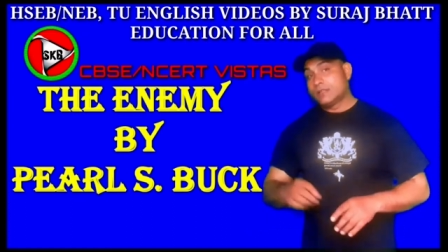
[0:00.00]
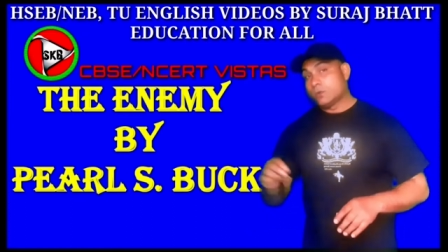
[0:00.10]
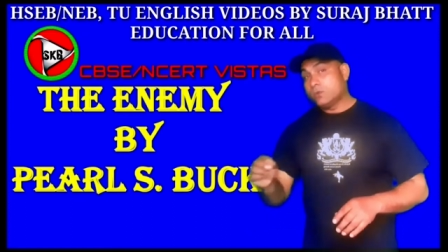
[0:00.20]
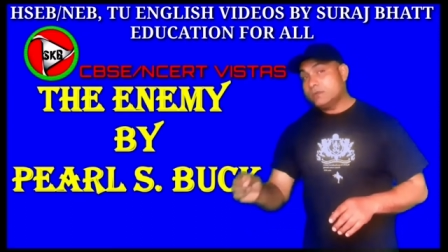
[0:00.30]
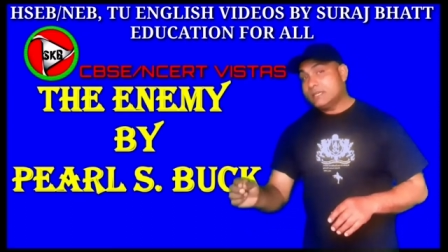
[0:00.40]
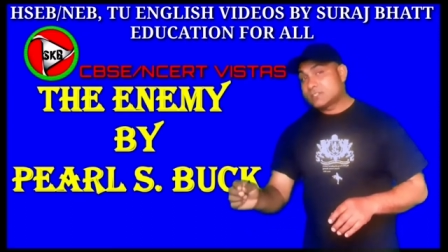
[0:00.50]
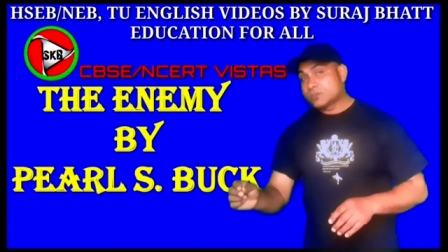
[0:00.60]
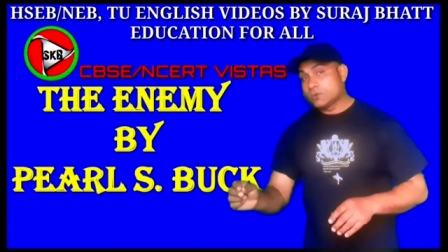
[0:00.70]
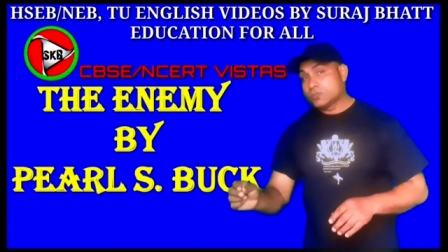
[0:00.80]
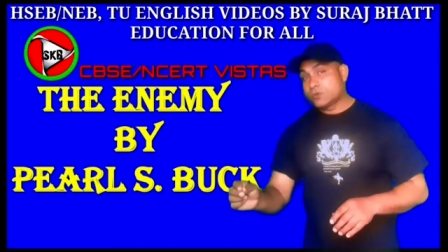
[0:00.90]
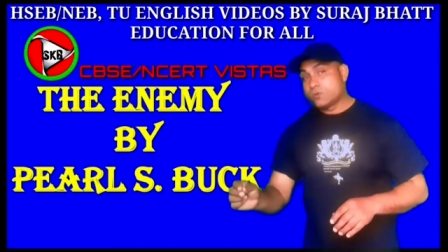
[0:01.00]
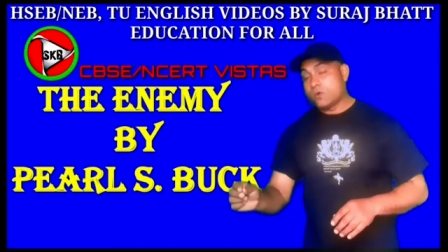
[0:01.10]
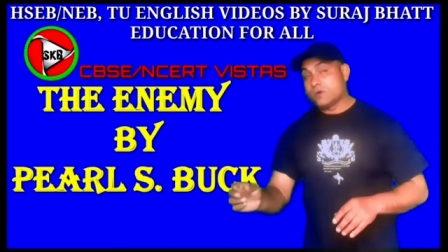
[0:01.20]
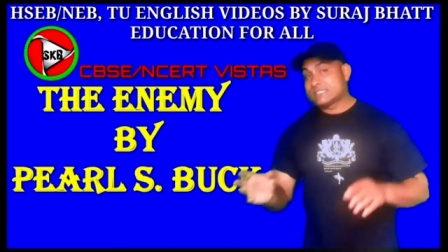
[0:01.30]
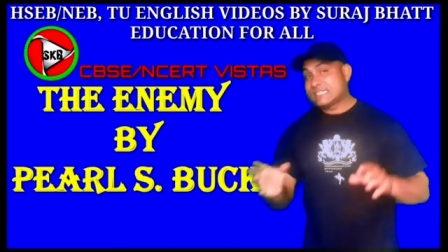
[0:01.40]
The wounded soldier
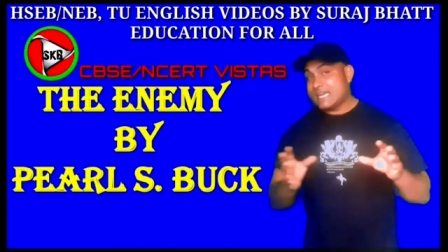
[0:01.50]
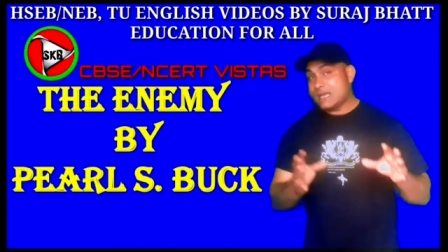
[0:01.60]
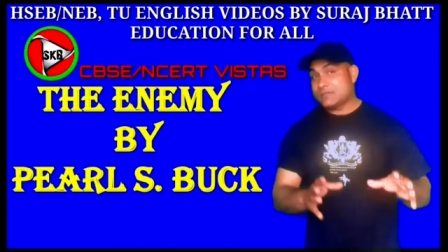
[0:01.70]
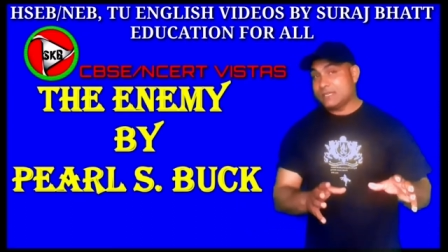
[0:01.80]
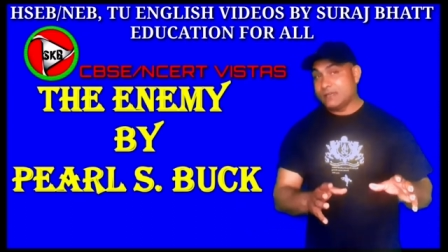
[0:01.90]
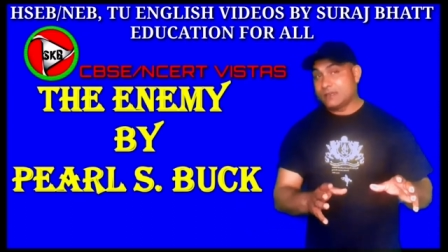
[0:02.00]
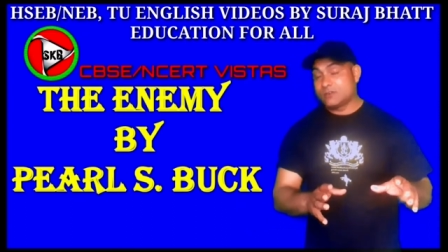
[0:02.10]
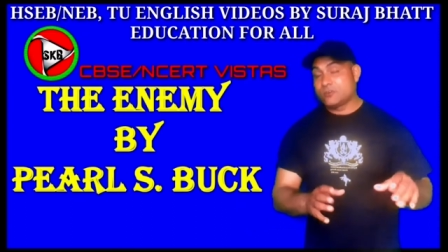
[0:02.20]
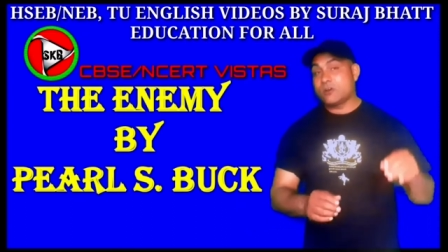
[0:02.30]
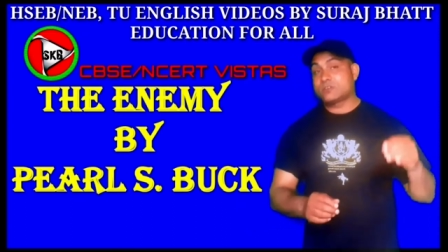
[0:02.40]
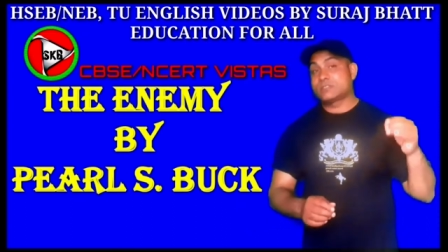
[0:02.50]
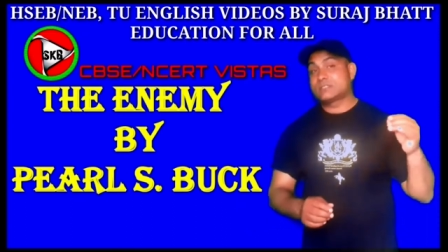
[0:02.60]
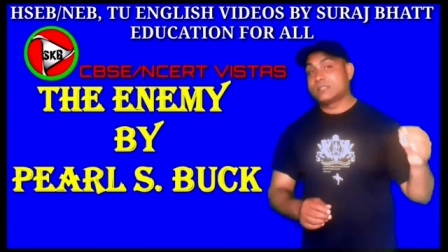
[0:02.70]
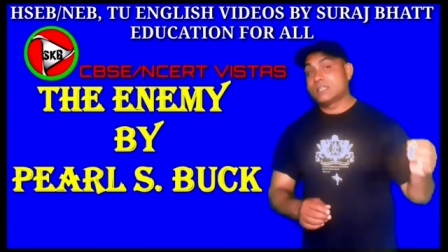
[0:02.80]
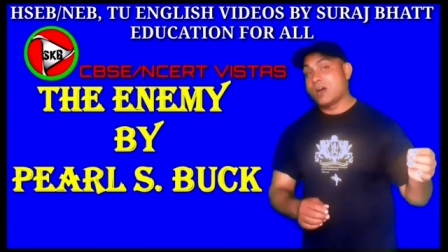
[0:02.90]
was kept in Dr.
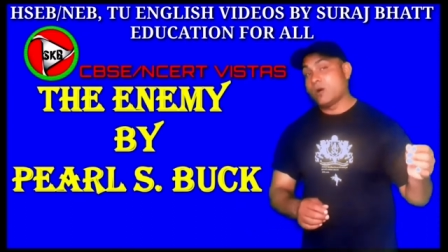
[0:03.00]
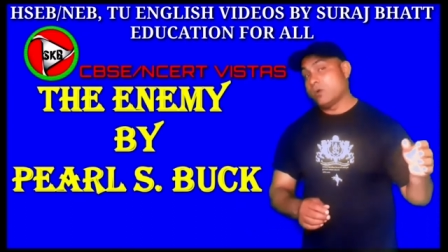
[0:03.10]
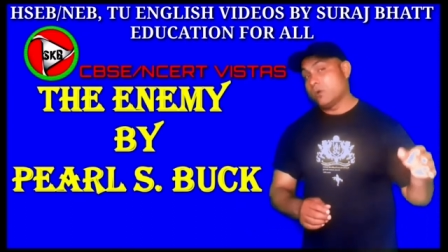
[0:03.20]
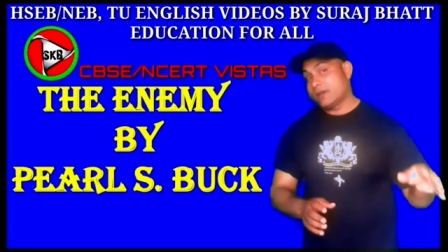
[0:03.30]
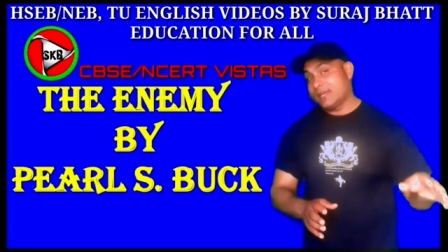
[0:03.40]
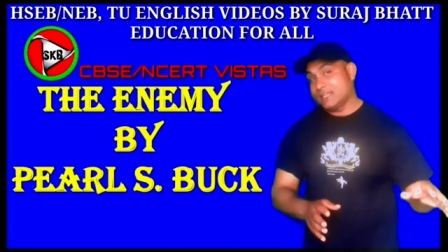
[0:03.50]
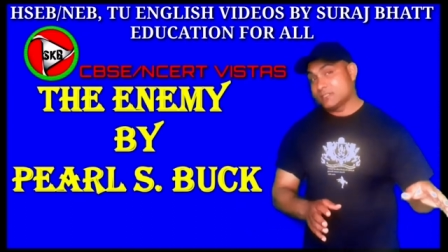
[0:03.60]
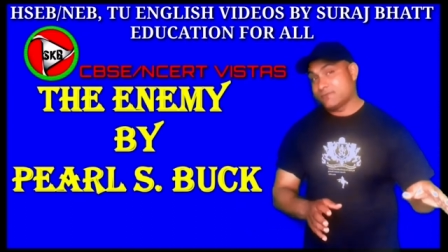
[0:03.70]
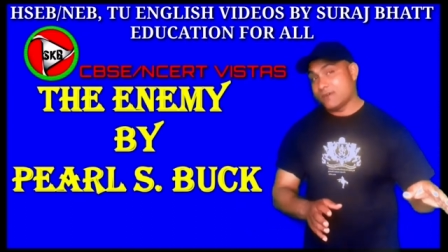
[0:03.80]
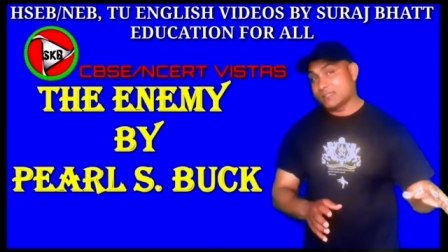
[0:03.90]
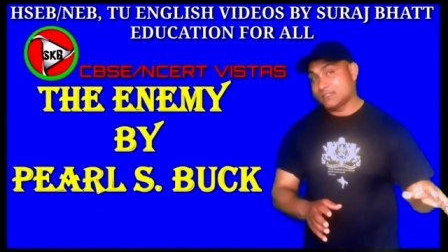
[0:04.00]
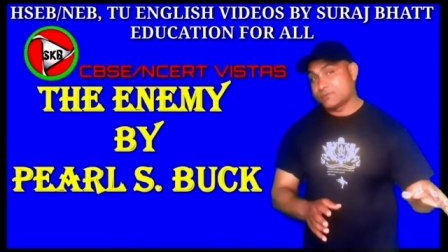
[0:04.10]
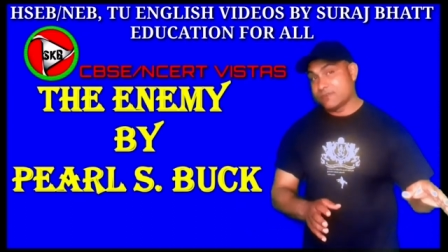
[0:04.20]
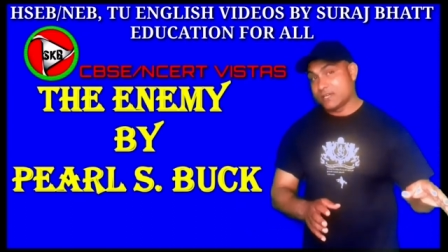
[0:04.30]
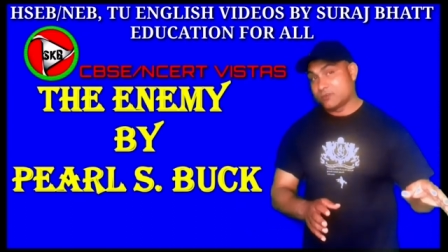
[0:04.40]
Sadao Hoki's
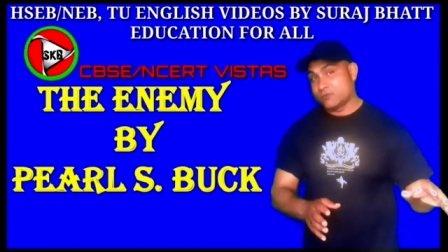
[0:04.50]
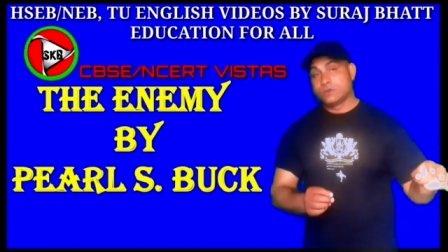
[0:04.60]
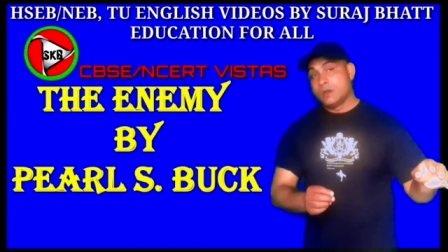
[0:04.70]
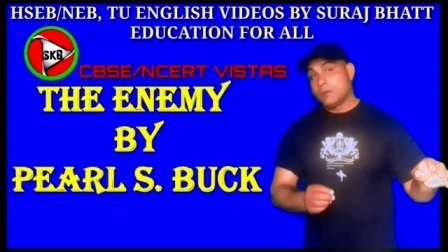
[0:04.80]
father's bedroom.